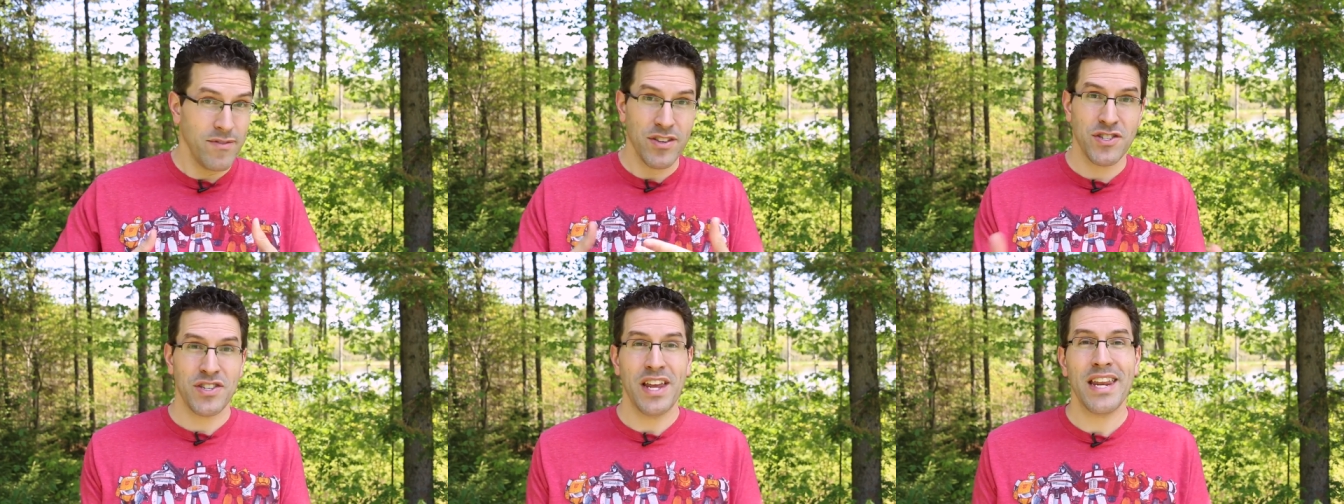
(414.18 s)

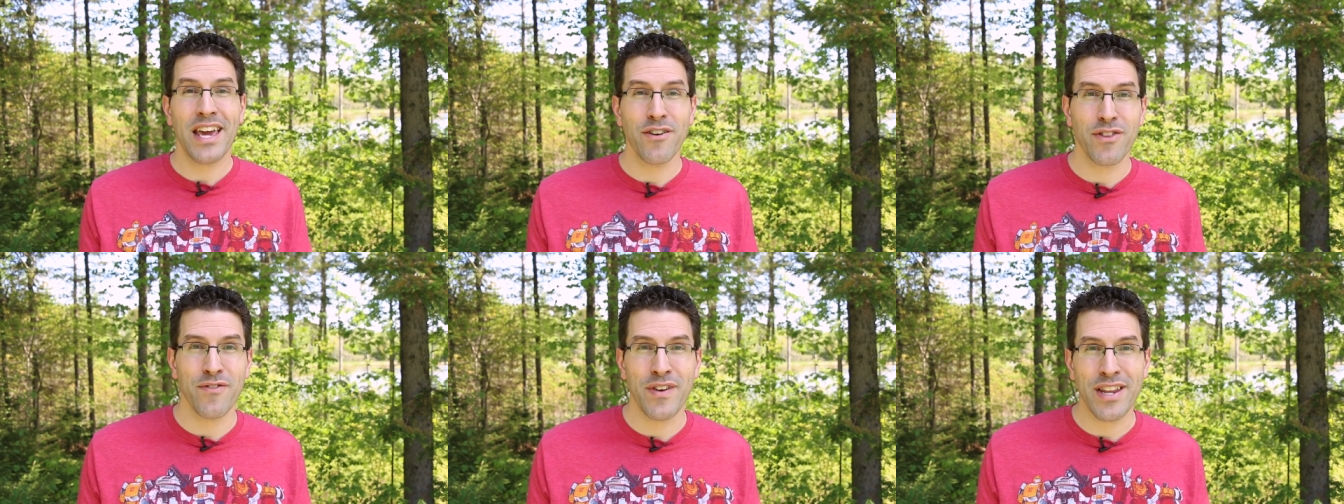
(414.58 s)
Sending
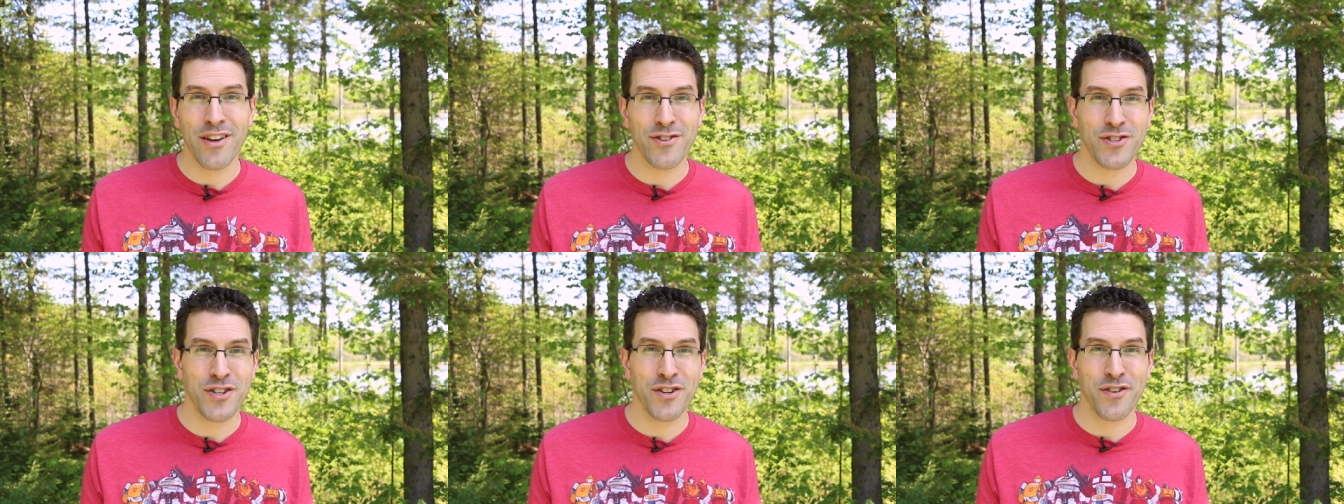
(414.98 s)
out the
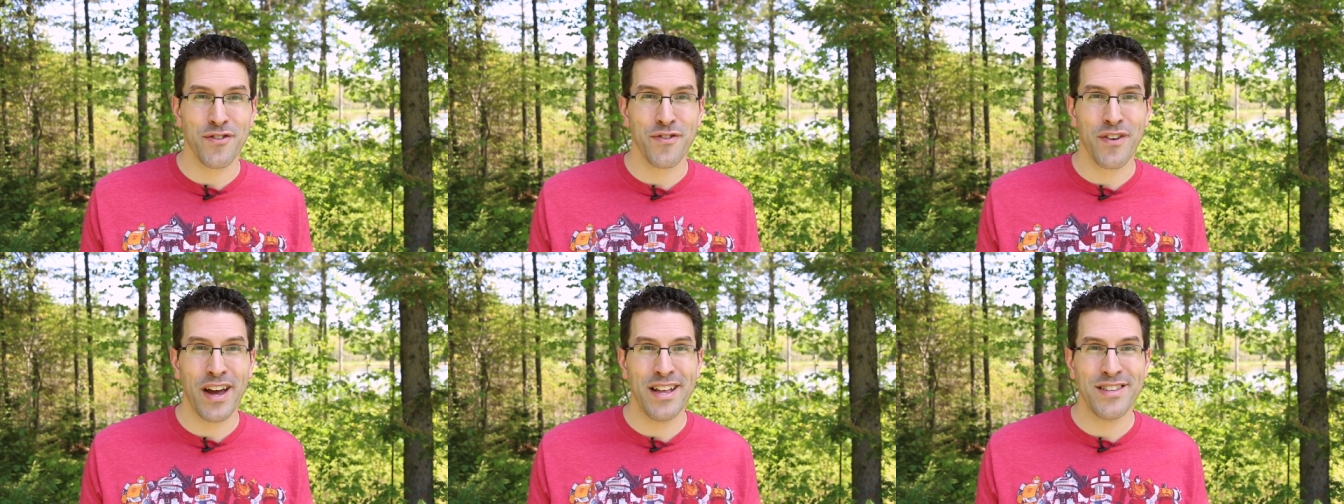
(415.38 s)
videos to your
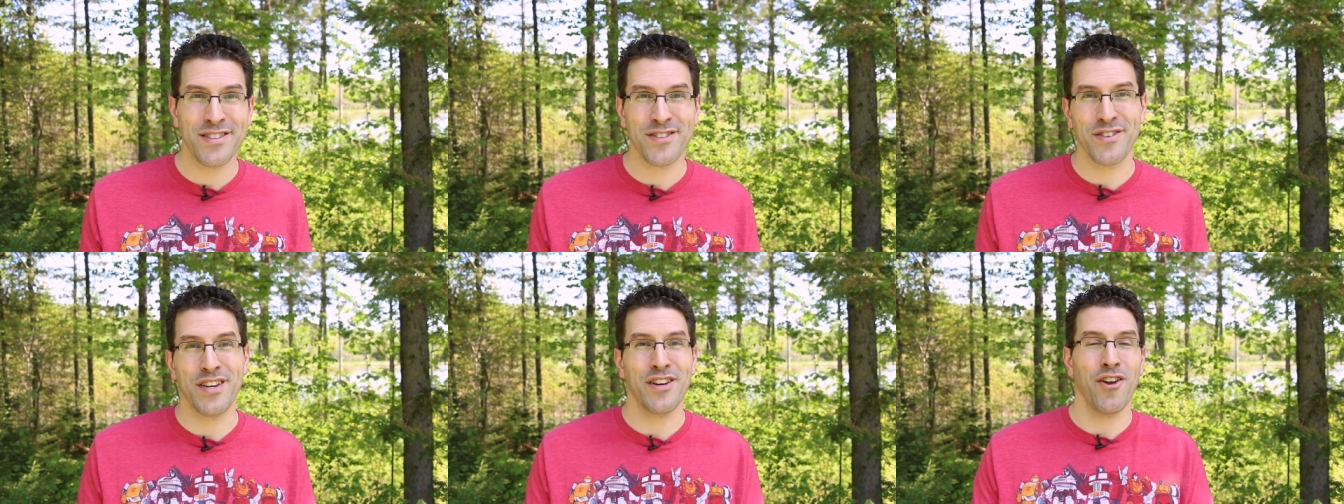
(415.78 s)
friends
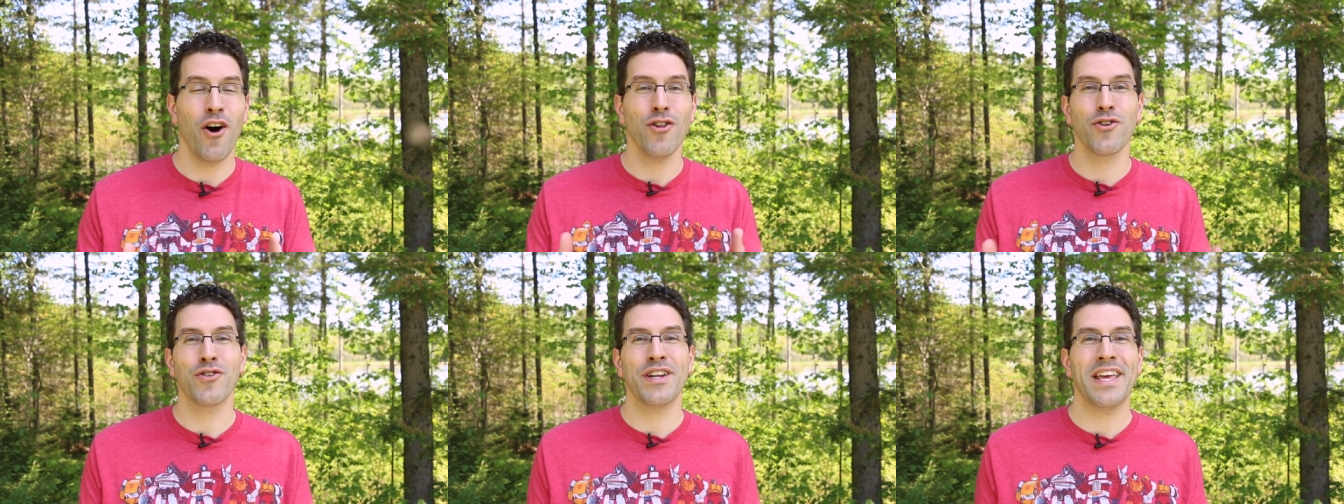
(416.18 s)
so you can
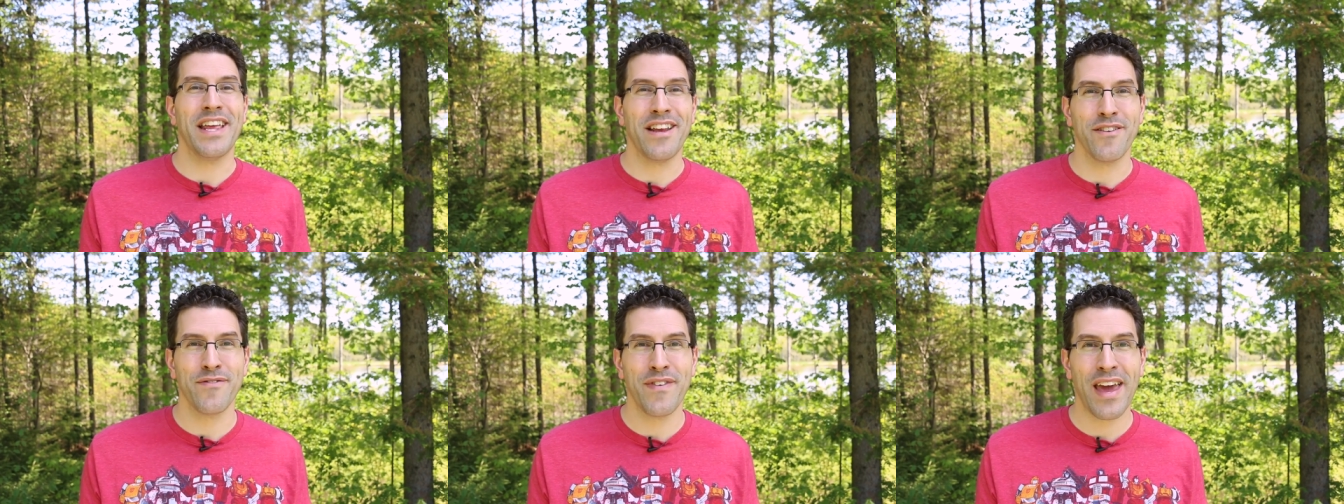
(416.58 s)
all learn it
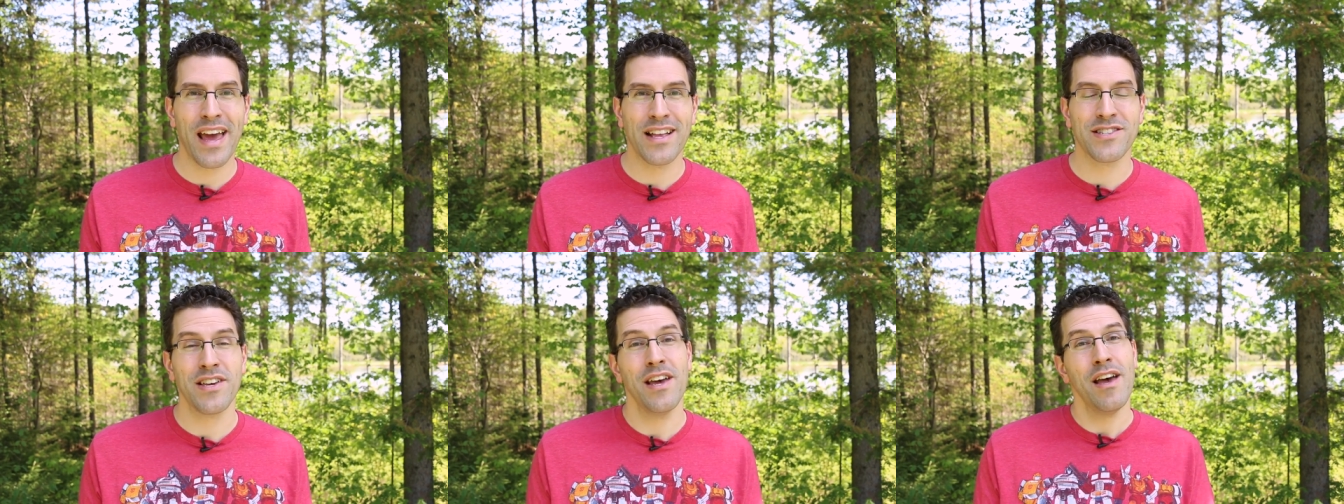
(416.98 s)
in
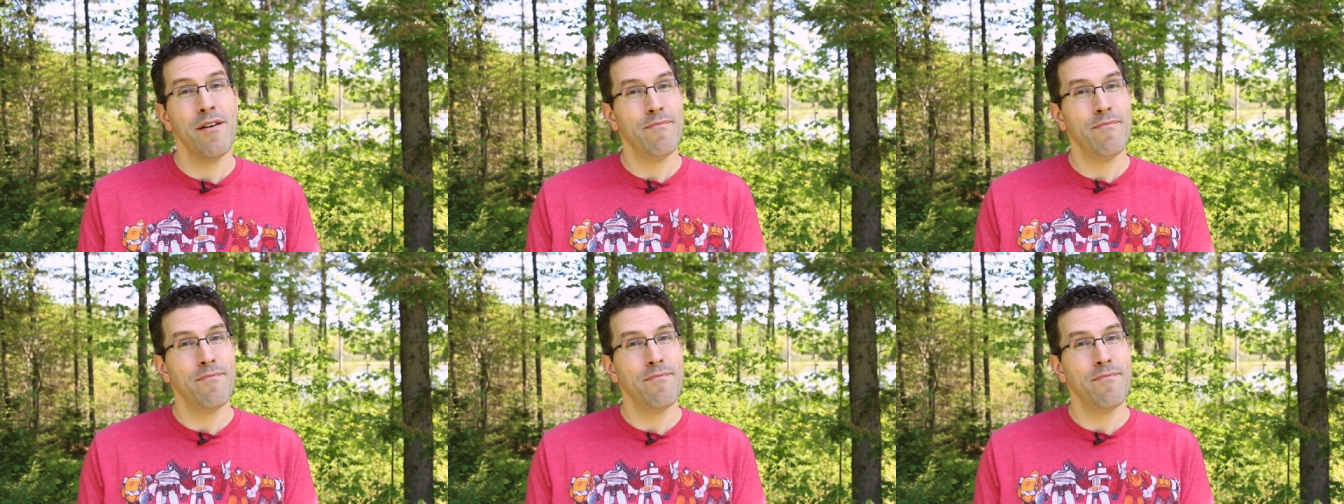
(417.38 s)
advance